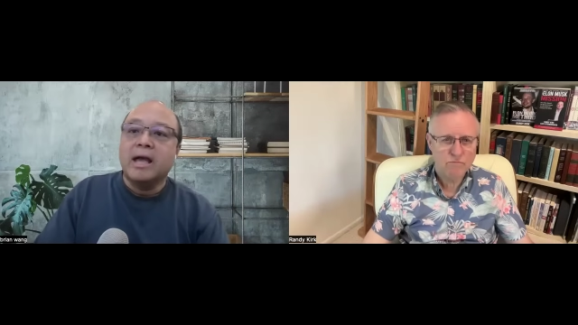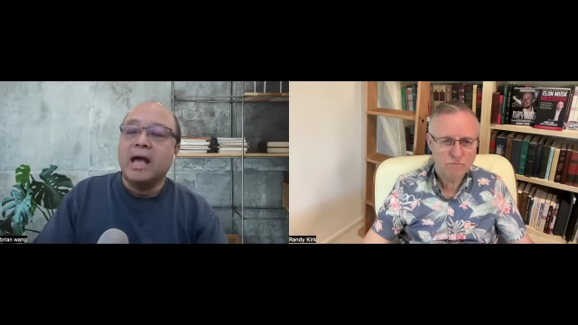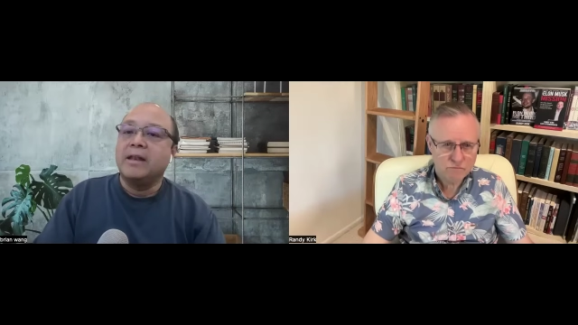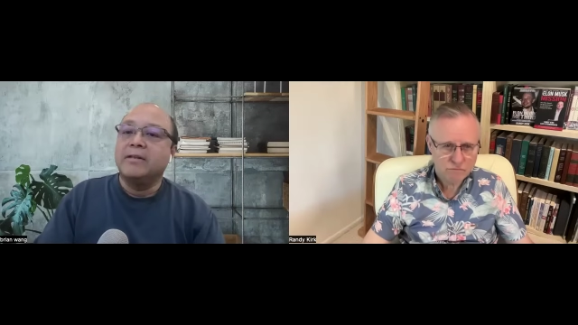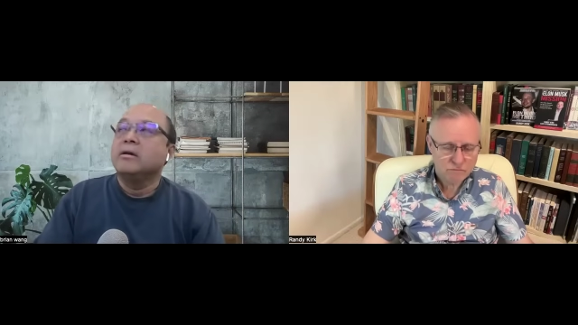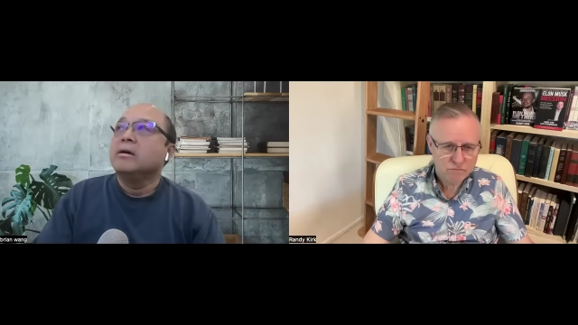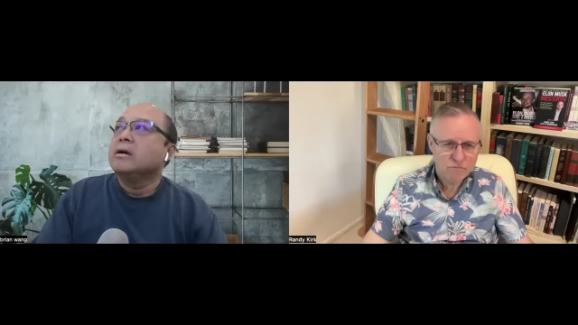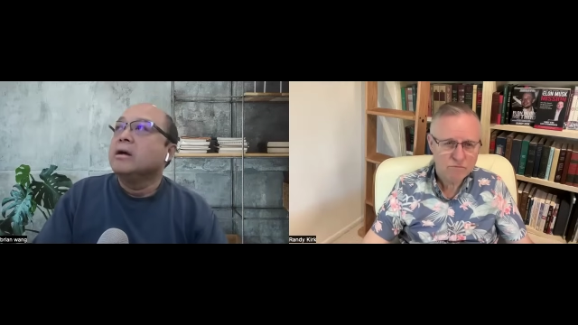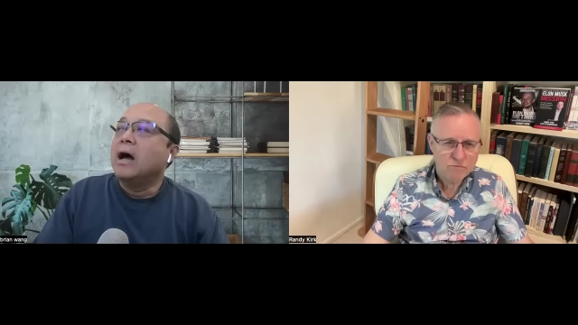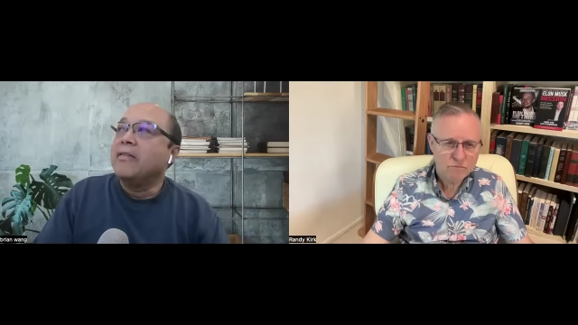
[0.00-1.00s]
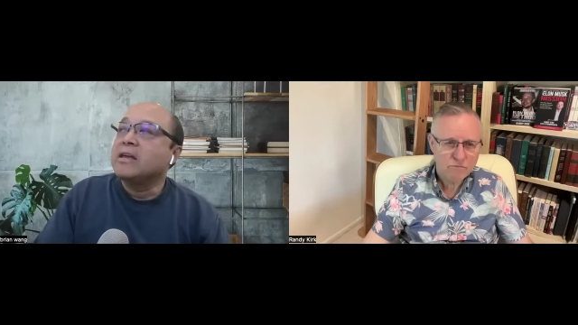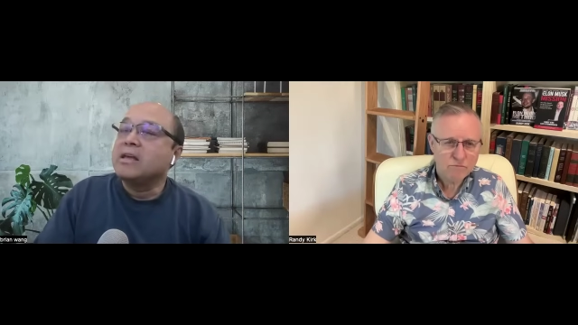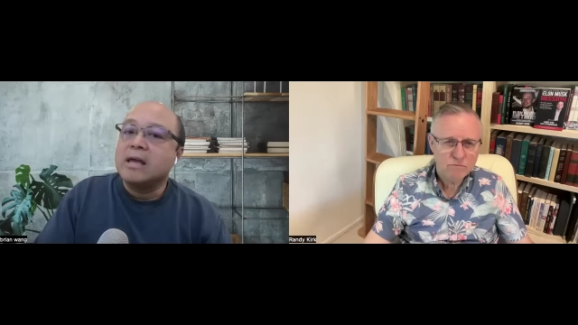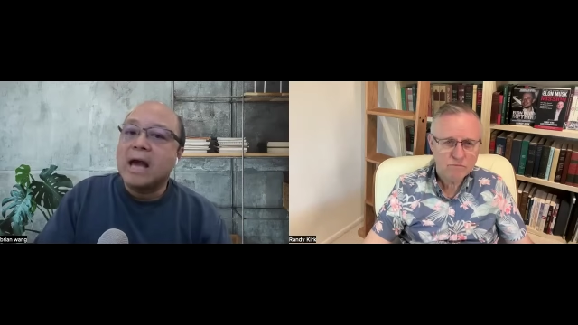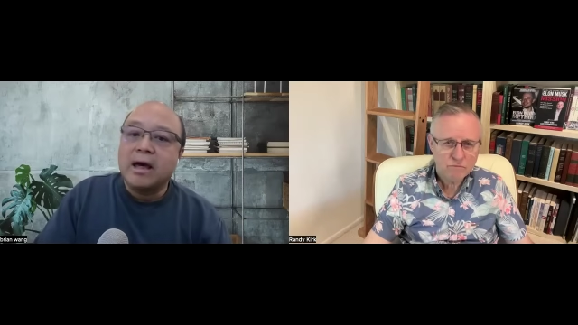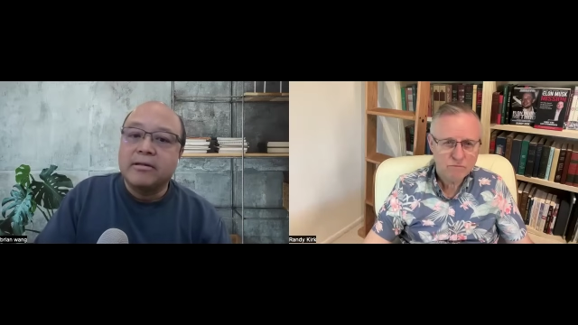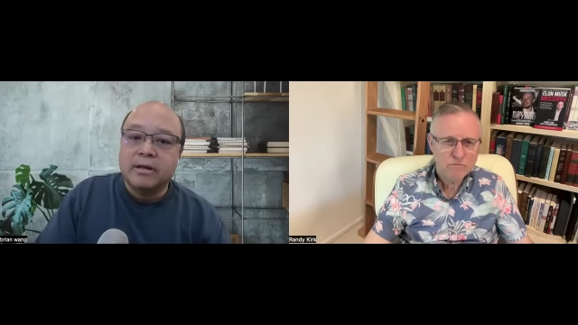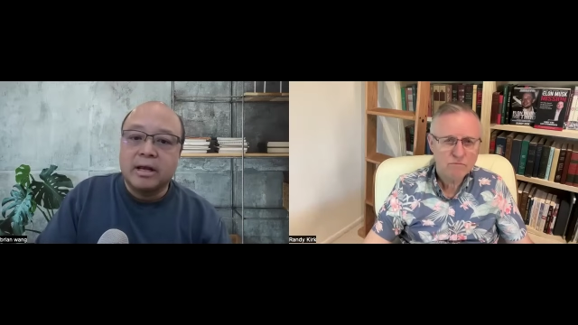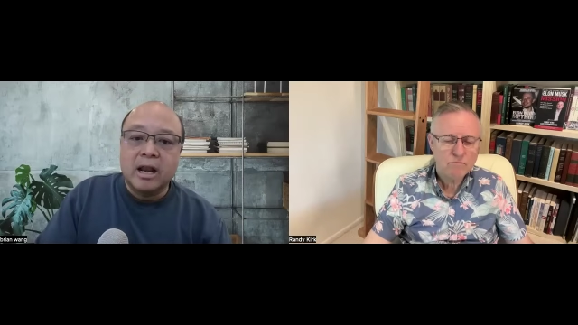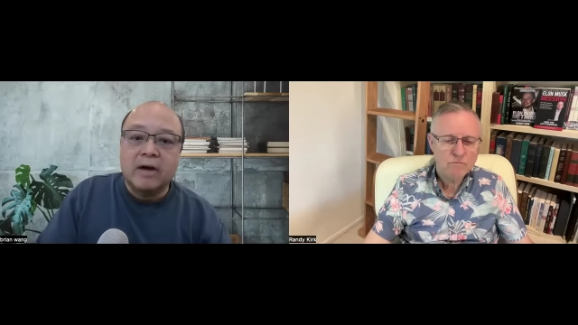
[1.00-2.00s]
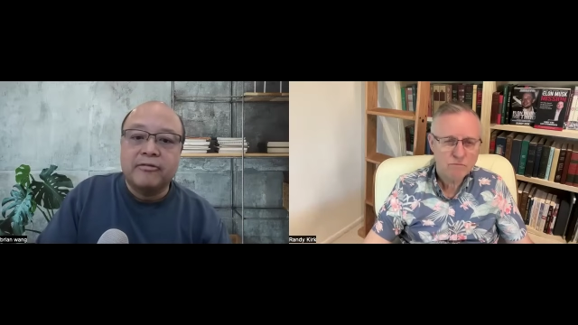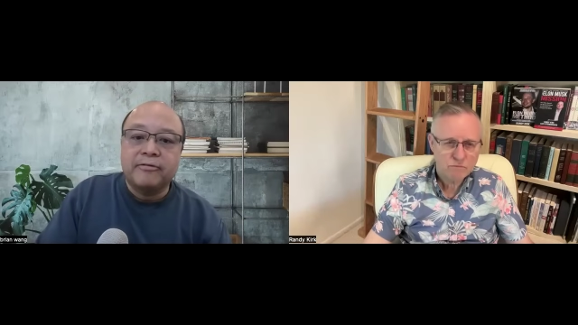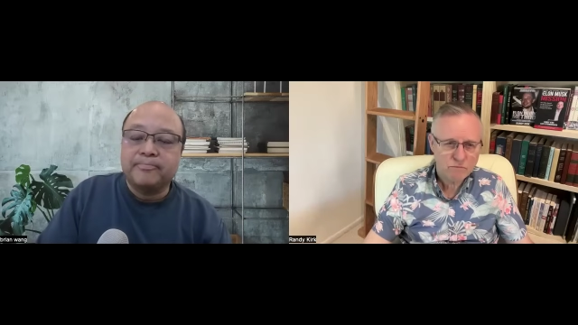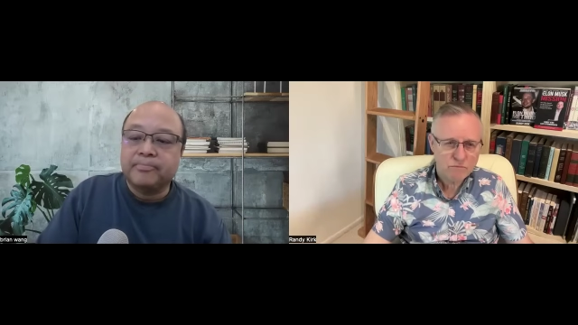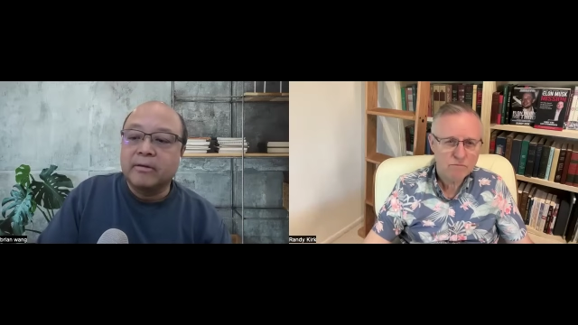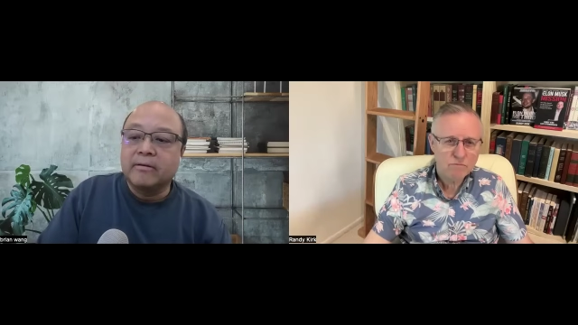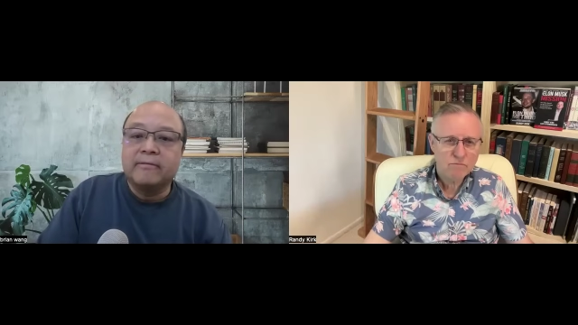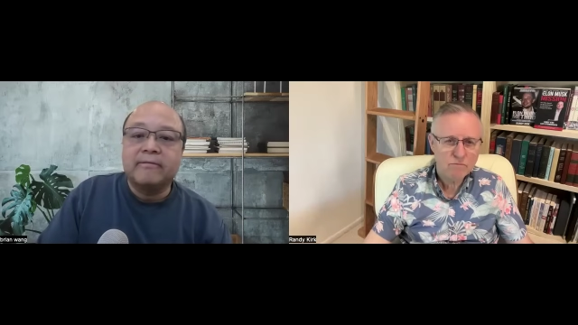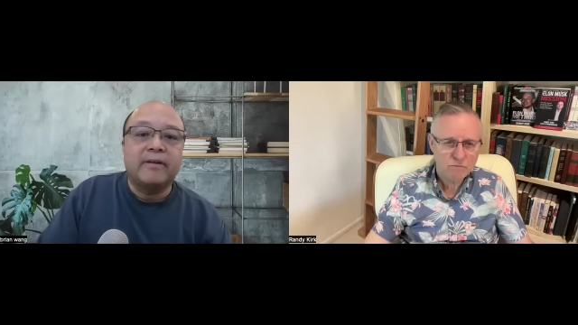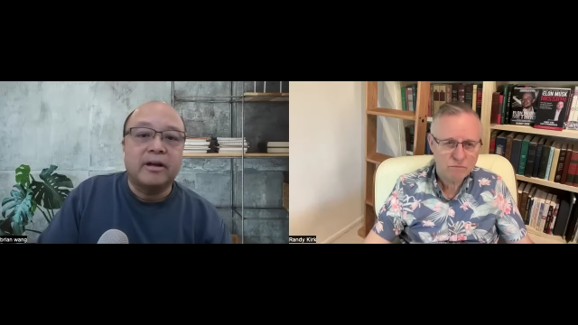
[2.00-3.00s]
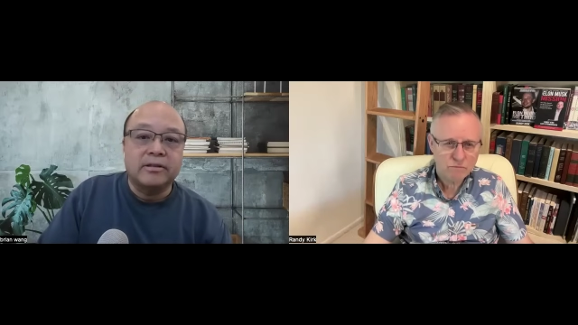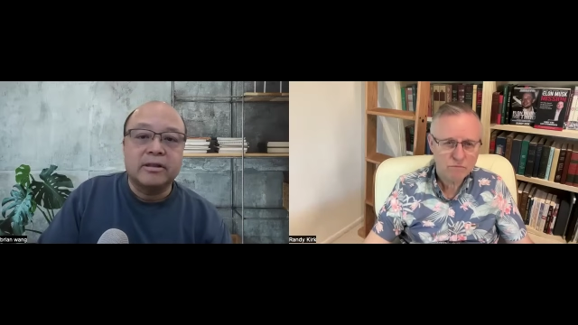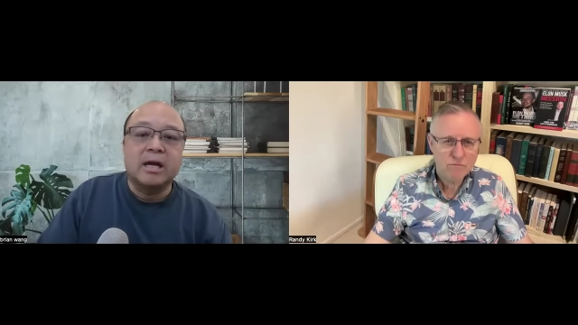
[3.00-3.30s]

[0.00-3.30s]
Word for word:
Speaker 1: And I think he has enough funds